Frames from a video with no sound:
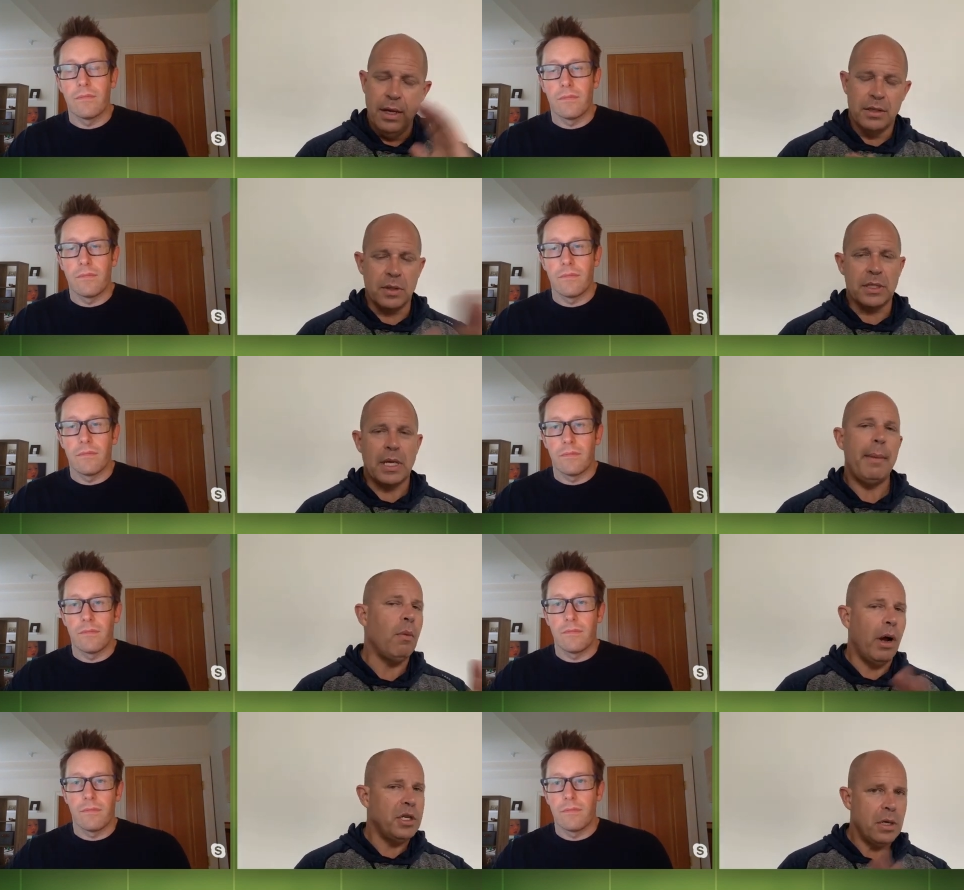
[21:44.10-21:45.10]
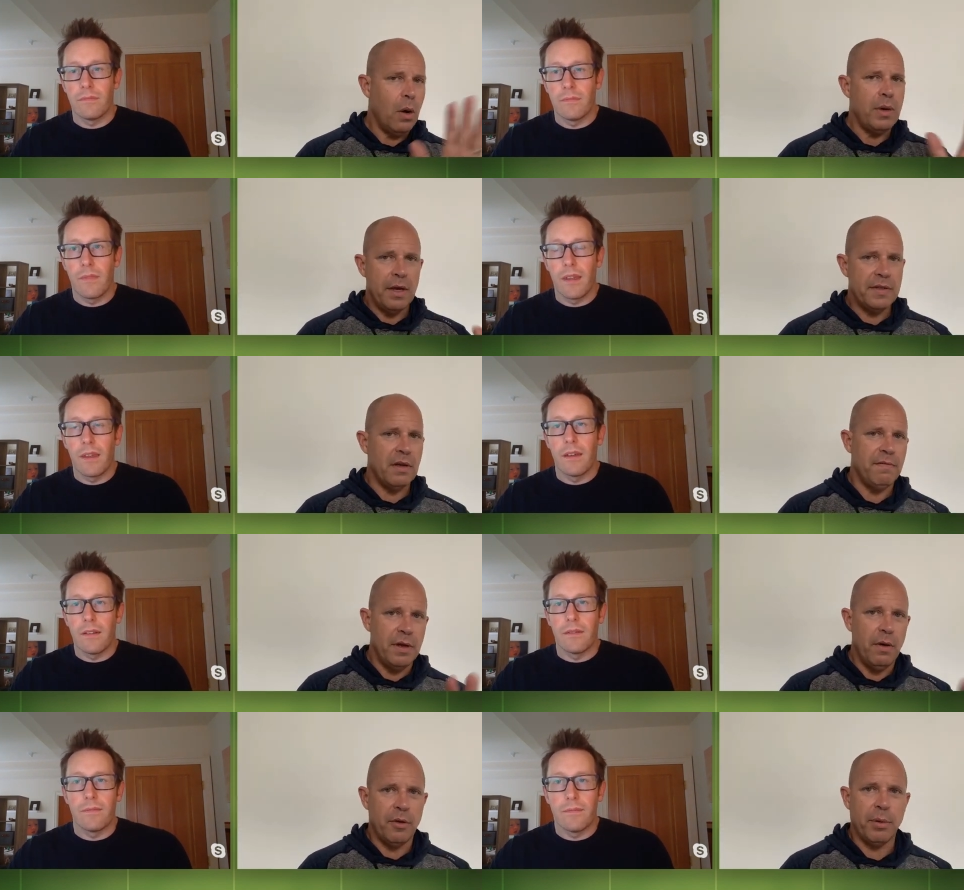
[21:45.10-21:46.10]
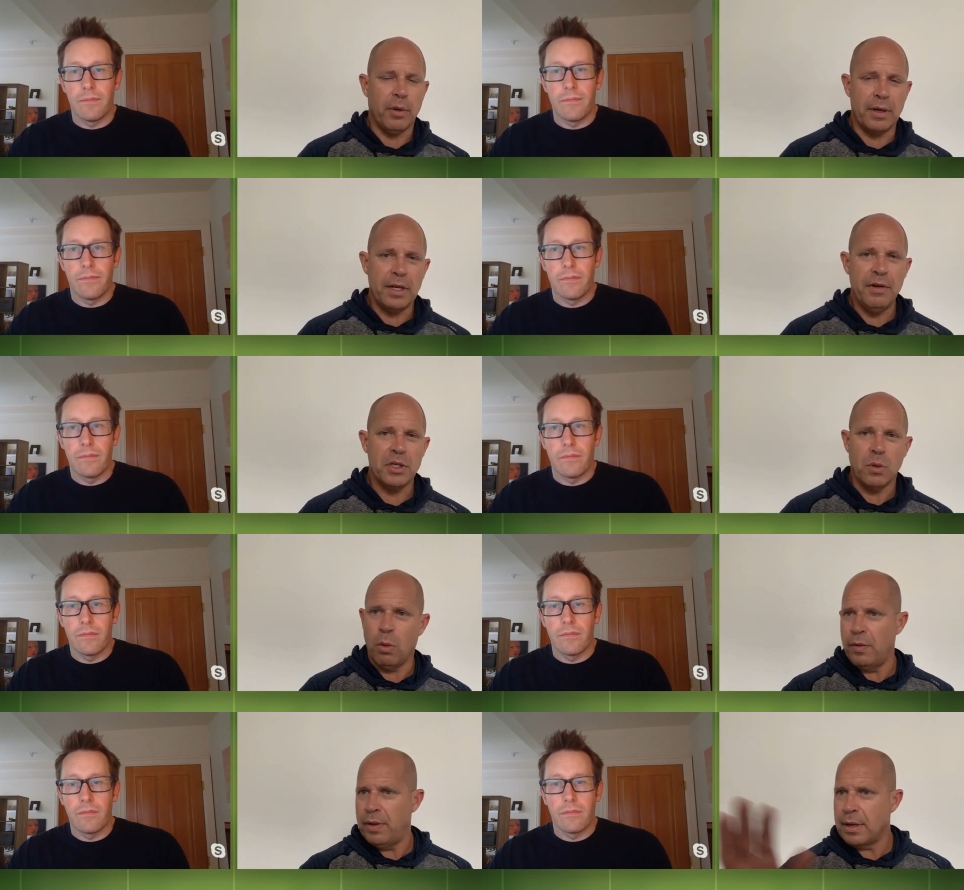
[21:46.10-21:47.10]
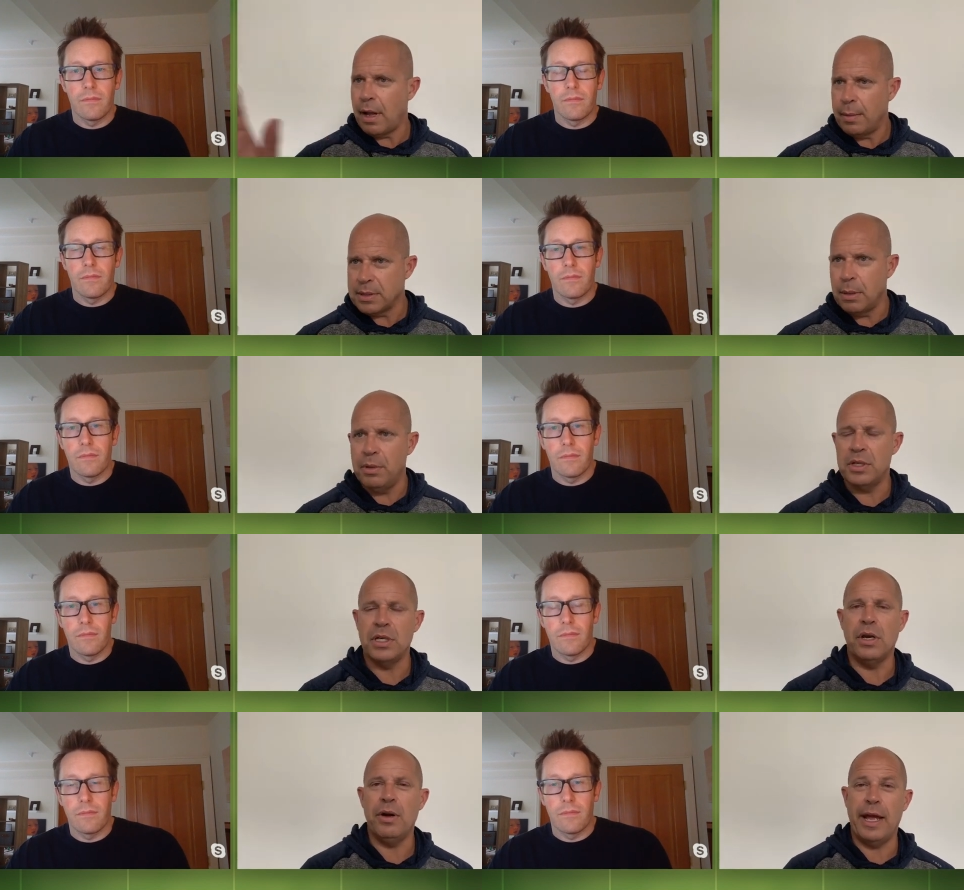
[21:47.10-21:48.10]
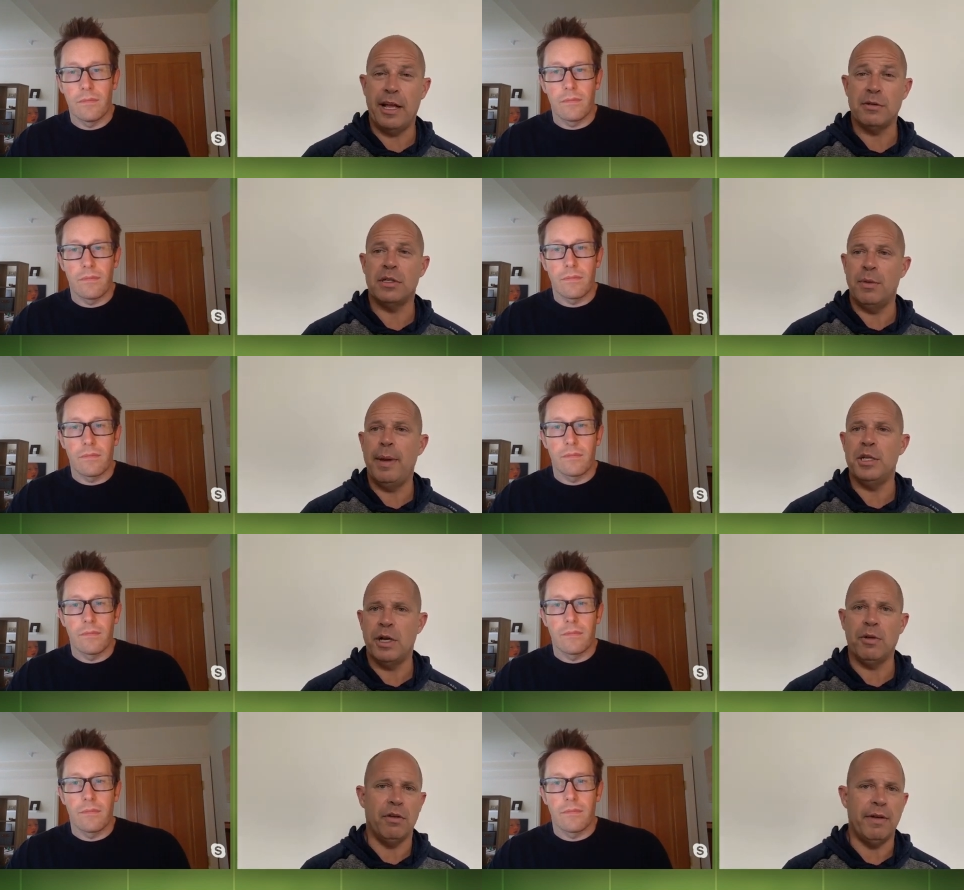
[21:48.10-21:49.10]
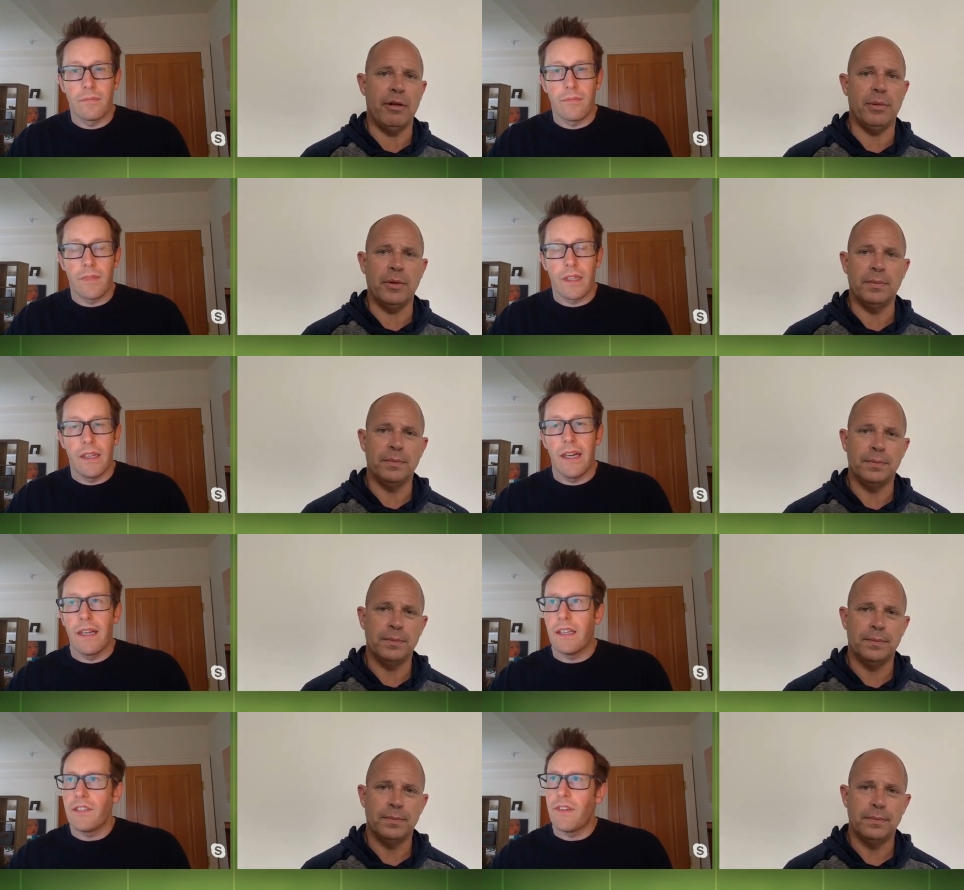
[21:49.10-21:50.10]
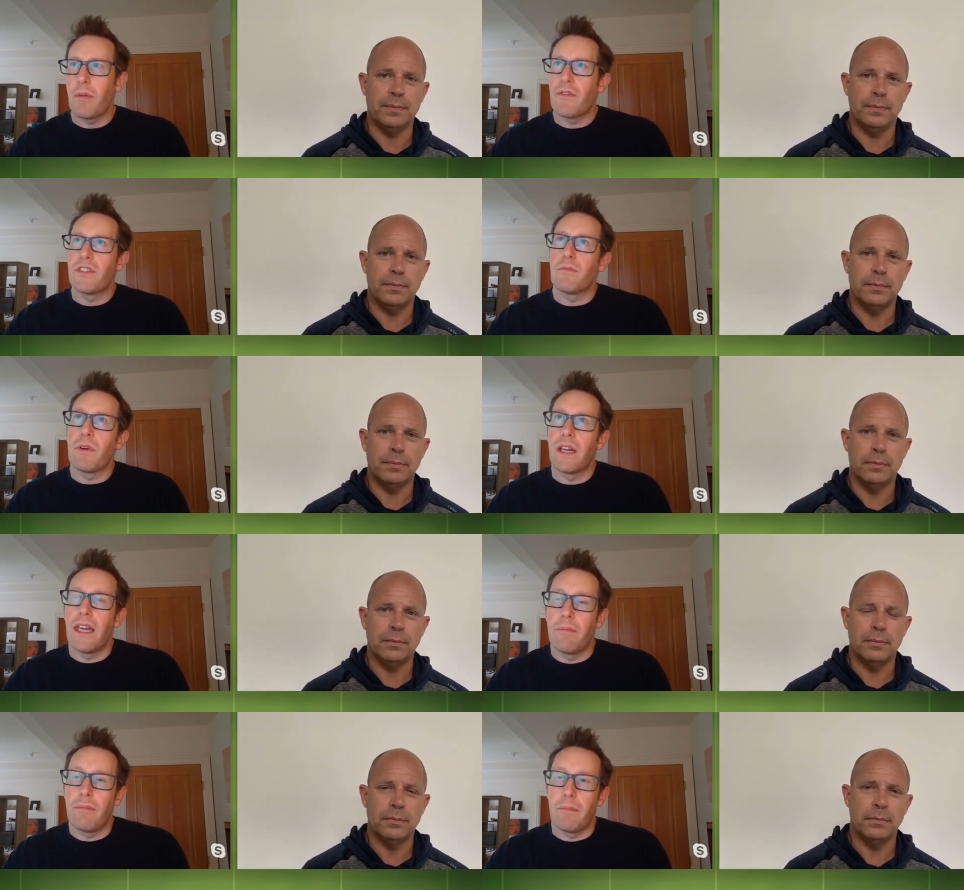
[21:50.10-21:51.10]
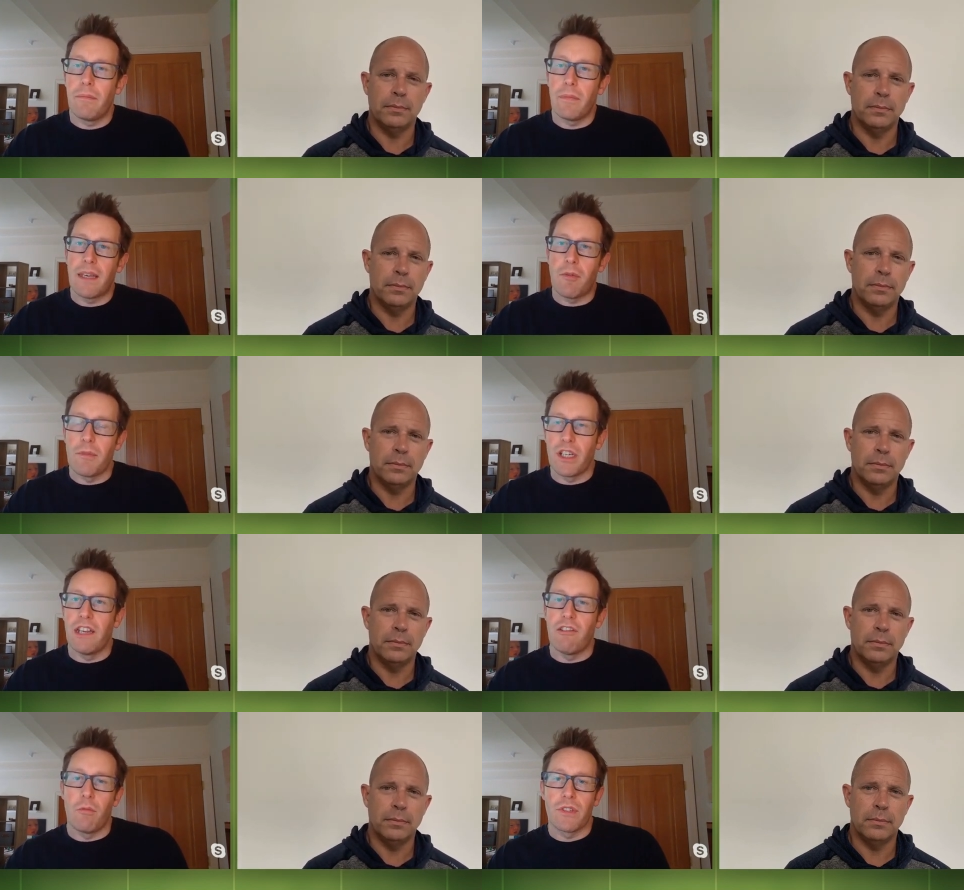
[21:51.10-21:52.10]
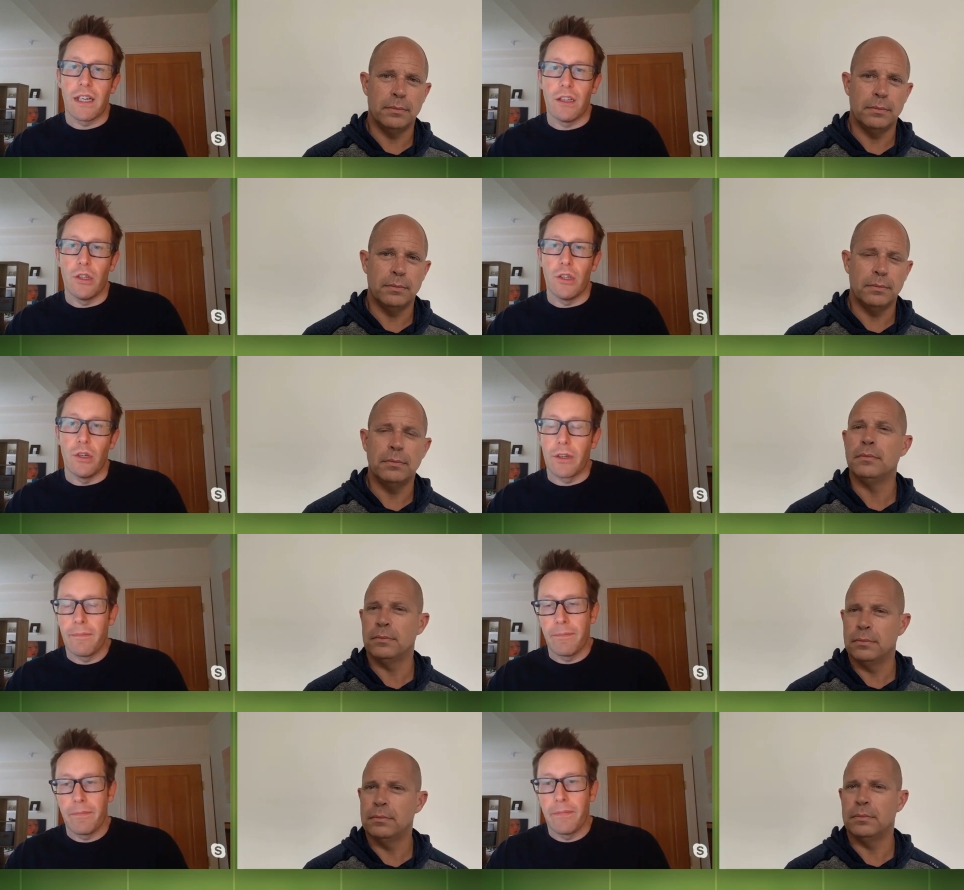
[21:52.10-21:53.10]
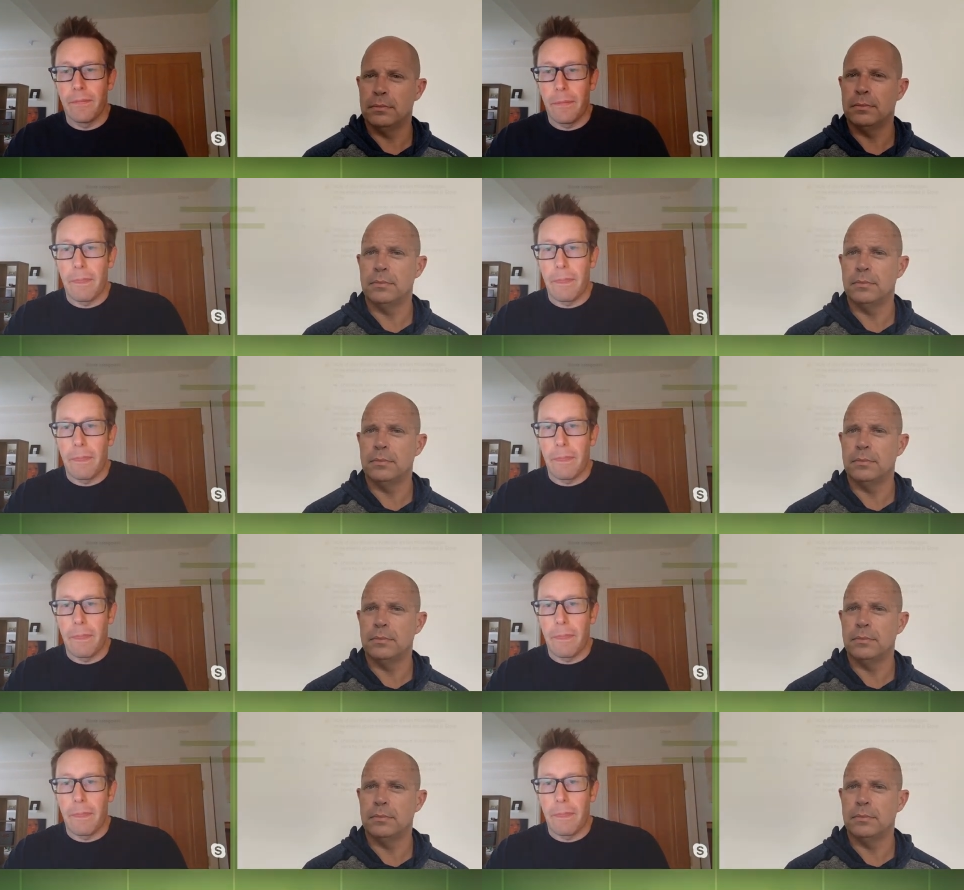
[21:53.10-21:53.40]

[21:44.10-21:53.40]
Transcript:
Speaker 1: So Simon, why don't you go give us a view of the productivity score and then talk about some of the security enhancements that we made generally available.
Speaker 2: Yeah, let's flip over to my my demo machine here and we'll take a look.